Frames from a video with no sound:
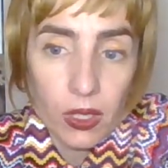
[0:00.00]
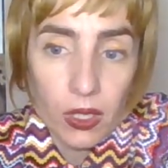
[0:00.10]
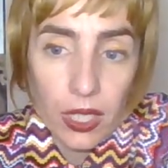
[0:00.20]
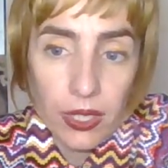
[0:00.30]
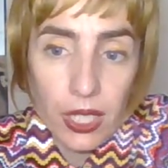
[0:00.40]

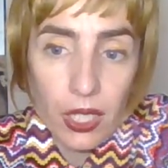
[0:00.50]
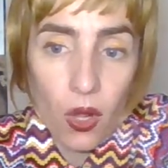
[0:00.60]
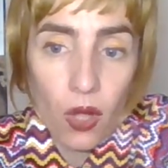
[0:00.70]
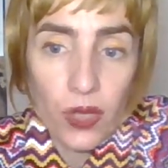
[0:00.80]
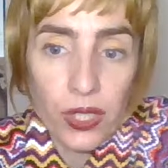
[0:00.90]
And they're
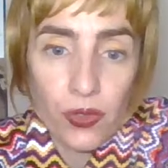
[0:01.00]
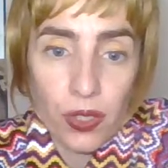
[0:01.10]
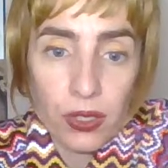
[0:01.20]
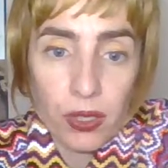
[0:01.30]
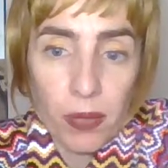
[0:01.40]
always
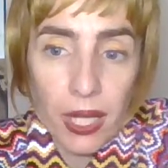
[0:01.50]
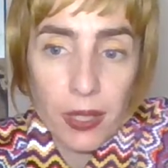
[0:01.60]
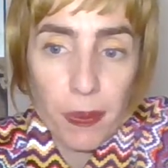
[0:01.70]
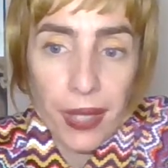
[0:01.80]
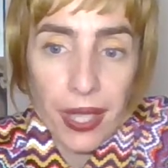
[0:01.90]
the
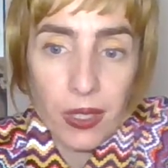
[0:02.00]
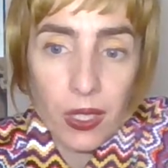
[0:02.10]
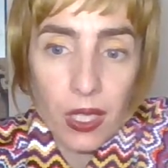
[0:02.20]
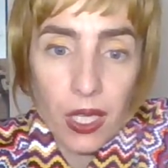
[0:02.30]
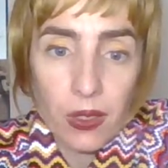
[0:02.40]
Money
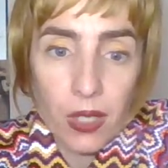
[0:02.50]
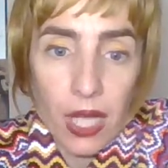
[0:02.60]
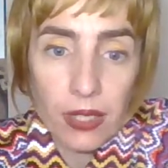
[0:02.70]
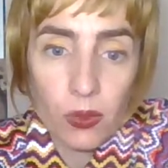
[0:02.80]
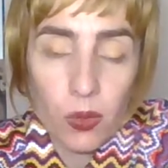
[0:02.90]
Penny and the
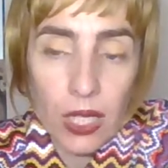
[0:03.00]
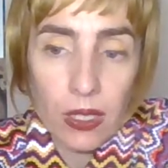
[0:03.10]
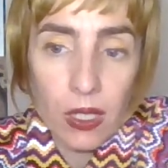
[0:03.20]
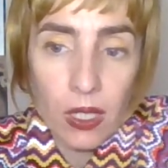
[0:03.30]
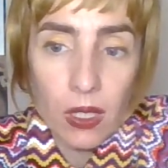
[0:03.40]
other
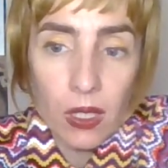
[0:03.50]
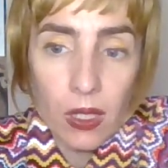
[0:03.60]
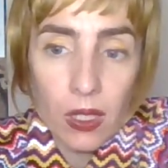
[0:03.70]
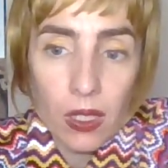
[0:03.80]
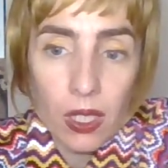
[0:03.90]
one.
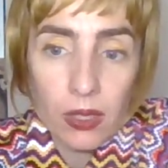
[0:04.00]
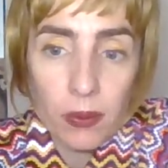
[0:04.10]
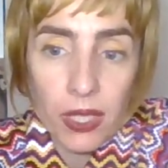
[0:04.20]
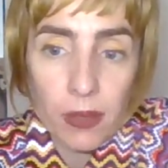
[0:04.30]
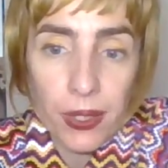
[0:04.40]
The
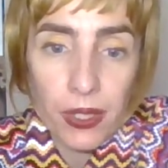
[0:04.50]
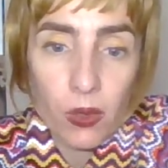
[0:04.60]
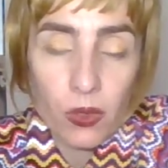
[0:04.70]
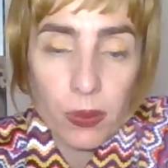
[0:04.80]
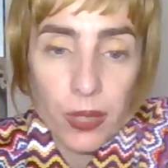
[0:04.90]
Money Penny
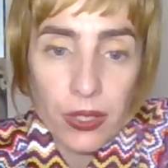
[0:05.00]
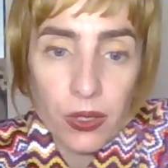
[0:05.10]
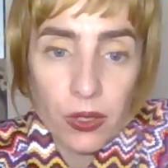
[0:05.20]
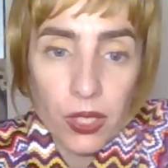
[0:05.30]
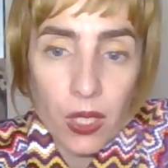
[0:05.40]
looks
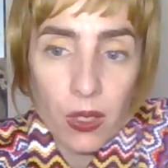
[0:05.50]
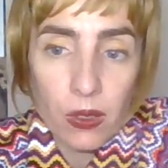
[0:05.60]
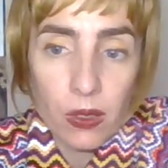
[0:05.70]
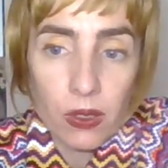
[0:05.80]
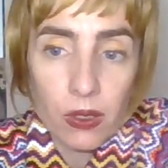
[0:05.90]
better,
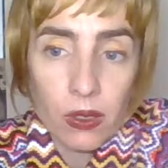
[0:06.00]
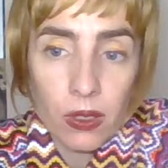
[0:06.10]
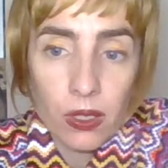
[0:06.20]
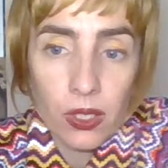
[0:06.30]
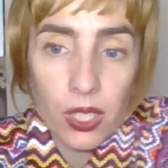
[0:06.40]
yes.
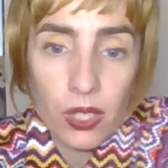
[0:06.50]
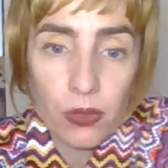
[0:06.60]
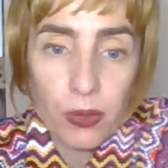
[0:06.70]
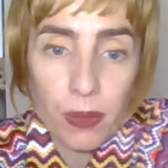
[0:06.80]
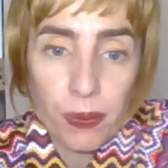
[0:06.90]
She
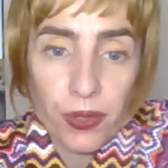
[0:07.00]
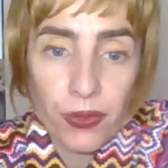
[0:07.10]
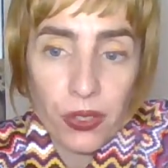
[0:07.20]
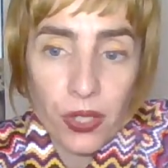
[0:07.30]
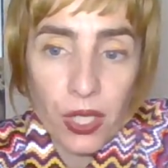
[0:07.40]
could be a
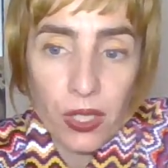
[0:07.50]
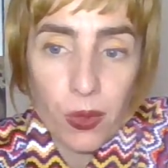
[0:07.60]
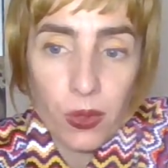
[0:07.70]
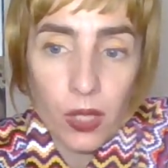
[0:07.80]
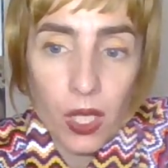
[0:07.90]
perfect James
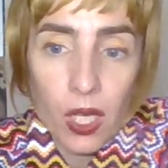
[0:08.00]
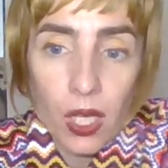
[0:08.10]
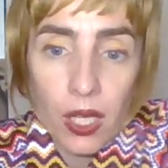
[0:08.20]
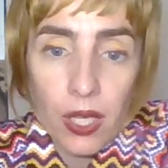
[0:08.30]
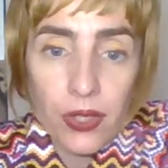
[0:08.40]
Bond.
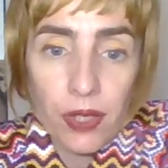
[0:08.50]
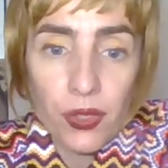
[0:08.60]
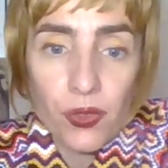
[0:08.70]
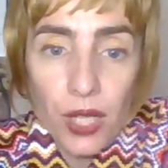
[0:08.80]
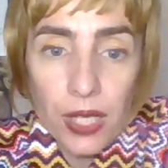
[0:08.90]
And they were
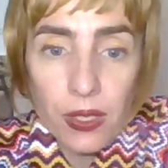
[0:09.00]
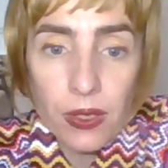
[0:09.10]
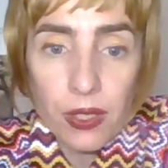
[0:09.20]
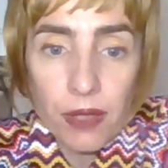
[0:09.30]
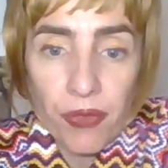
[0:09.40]
dressed in
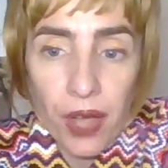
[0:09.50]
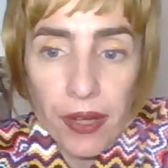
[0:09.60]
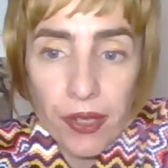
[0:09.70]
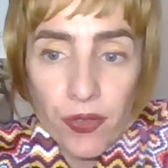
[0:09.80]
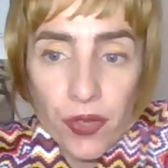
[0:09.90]

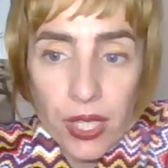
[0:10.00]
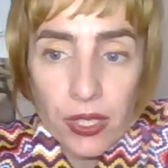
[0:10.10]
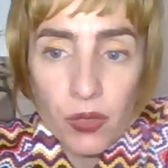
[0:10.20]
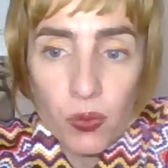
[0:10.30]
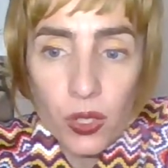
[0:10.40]
safari
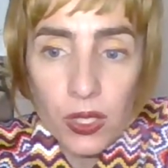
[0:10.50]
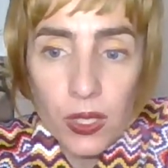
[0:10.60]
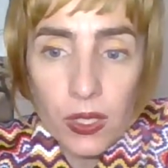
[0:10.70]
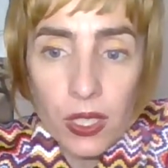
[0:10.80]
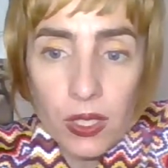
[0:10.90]
dresses. What
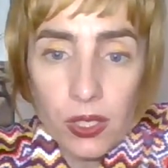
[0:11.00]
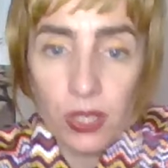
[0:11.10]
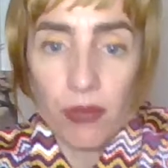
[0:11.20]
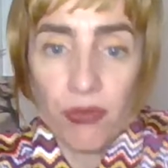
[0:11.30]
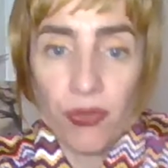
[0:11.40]
is this
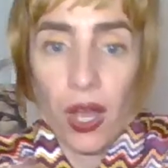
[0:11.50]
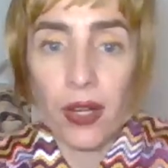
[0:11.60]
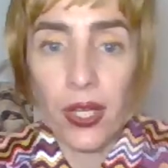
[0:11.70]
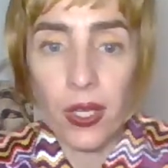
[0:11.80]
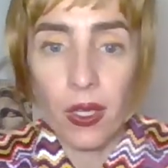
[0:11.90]

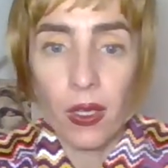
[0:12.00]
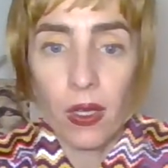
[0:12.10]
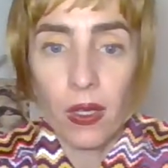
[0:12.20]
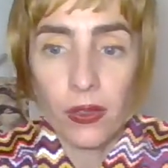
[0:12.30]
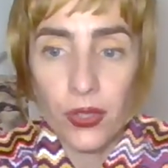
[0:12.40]
safari?
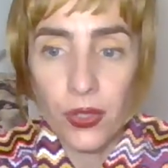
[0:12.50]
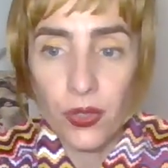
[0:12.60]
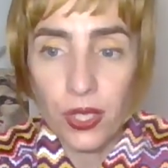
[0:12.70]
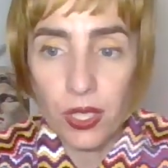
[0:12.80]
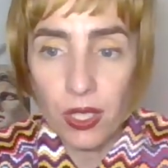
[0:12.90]
Did you
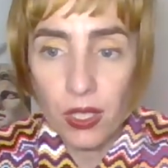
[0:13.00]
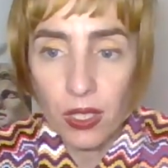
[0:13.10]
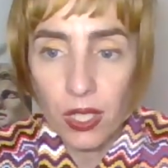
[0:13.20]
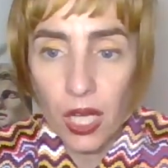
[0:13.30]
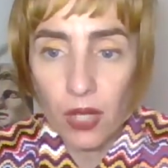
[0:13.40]
see
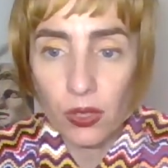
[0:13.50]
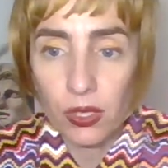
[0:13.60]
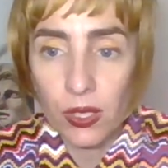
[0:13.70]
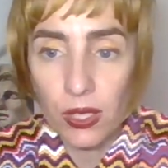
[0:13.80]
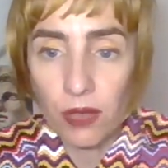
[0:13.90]
how
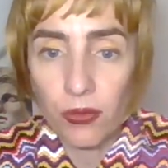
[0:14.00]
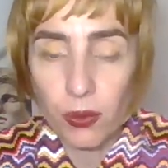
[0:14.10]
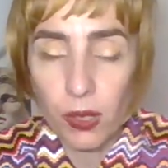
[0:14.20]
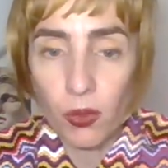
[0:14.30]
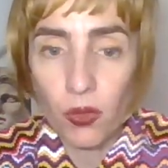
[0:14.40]
the scene from
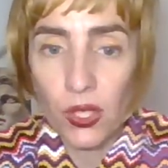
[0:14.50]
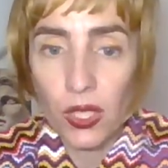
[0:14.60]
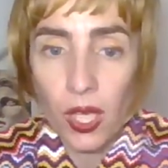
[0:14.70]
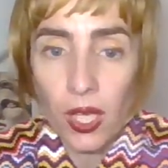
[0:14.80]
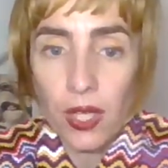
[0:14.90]
the movies?
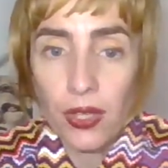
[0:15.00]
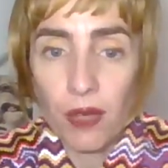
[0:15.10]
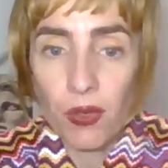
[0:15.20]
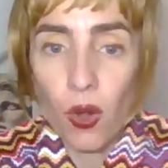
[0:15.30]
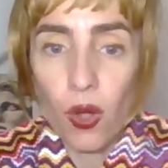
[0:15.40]
They
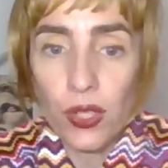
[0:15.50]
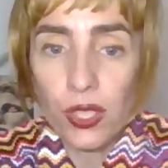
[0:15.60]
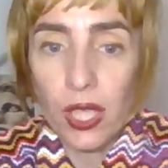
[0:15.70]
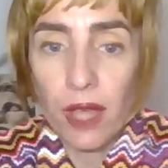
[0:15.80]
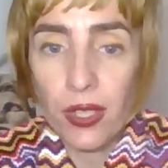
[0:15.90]
were always
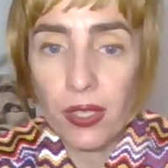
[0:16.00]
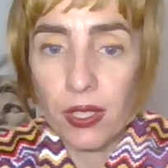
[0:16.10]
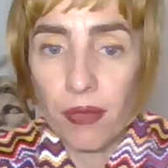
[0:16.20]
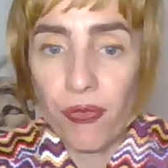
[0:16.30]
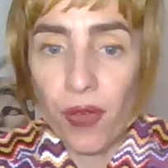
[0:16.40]
having
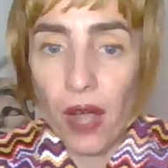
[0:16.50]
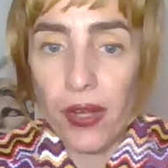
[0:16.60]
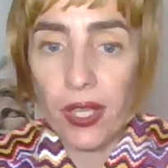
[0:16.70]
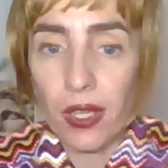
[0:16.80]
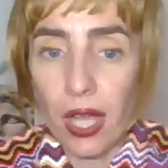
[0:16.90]

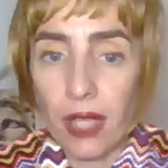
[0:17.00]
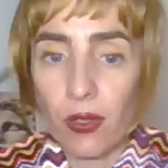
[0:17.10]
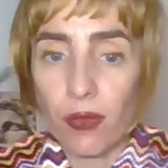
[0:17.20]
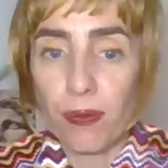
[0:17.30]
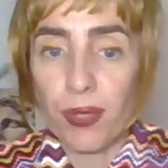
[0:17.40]
safari kind
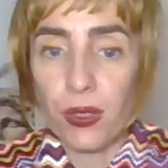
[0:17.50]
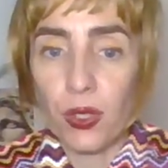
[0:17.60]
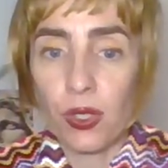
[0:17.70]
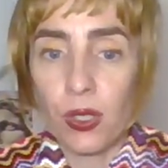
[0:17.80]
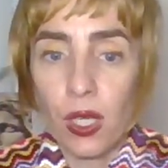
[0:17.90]
of
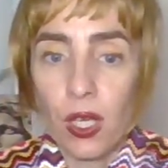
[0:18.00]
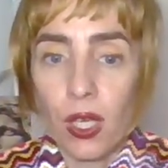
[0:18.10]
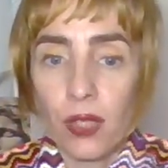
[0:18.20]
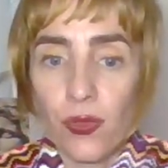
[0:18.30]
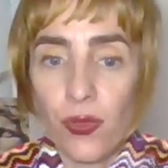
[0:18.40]
business
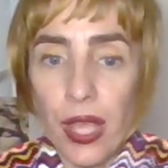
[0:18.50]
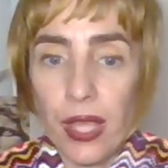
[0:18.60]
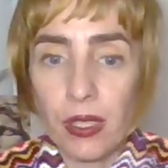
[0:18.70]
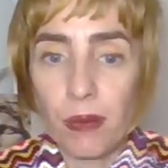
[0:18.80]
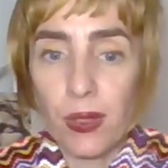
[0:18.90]

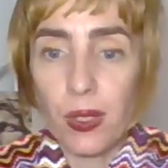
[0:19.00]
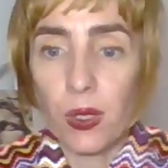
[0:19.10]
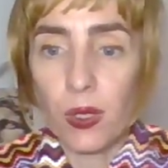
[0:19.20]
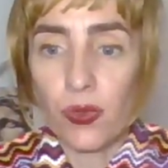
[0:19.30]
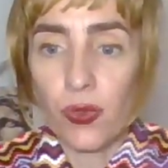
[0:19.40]
dress,
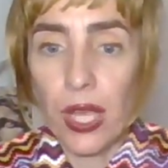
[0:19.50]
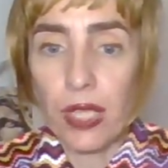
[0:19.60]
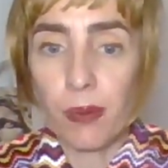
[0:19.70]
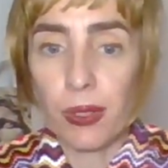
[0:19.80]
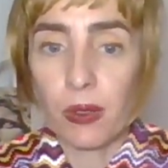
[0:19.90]
business dress,
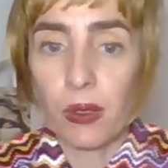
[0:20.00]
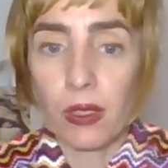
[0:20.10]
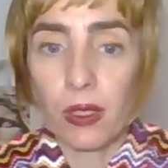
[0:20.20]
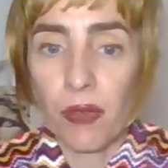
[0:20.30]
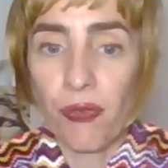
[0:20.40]
but
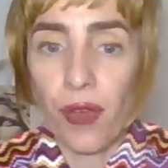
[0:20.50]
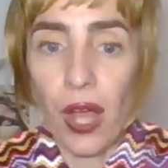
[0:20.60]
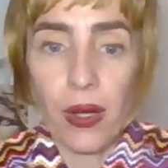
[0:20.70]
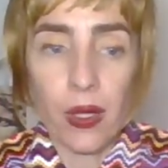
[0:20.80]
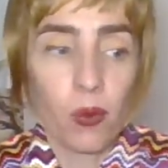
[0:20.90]

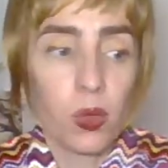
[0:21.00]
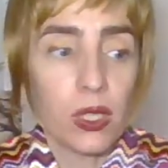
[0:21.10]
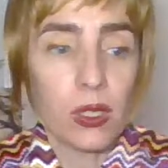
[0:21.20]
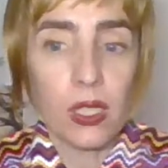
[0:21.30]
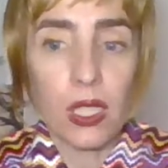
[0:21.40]
safari. What
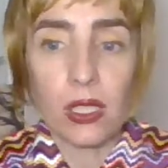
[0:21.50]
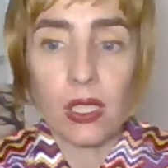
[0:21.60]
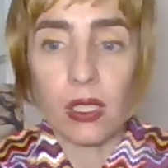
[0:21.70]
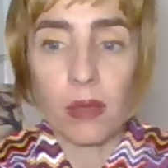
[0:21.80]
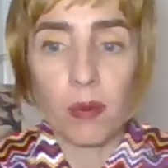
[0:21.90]
is this
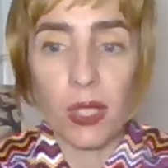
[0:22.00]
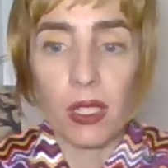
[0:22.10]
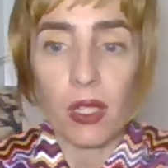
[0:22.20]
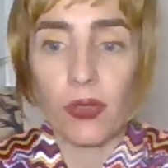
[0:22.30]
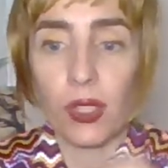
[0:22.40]
in the
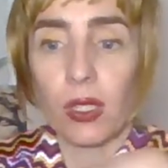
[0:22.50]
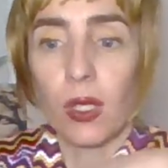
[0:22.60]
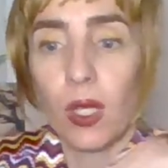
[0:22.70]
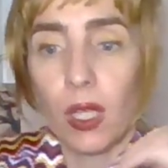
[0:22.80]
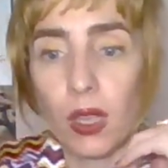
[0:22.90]
middle of the
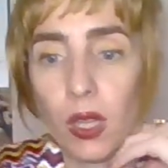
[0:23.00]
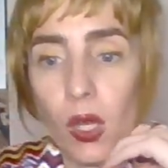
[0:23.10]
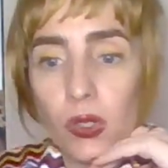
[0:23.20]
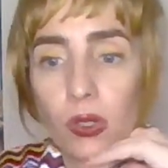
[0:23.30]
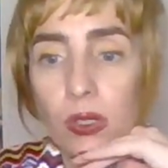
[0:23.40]

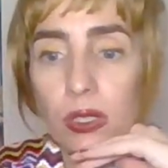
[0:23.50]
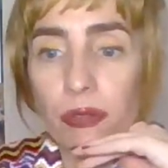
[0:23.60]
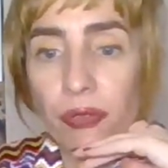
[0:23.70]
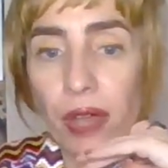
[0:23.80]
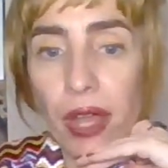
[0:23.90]
London
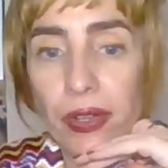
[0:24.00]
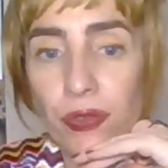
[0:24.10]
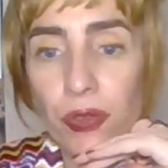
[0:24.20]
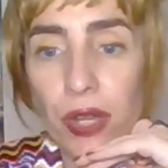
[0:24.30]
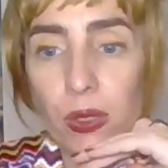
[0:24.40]
safari
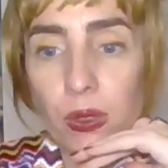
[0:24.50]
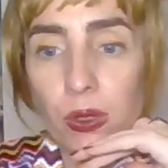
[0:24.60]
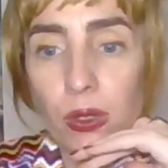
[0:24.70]
dress?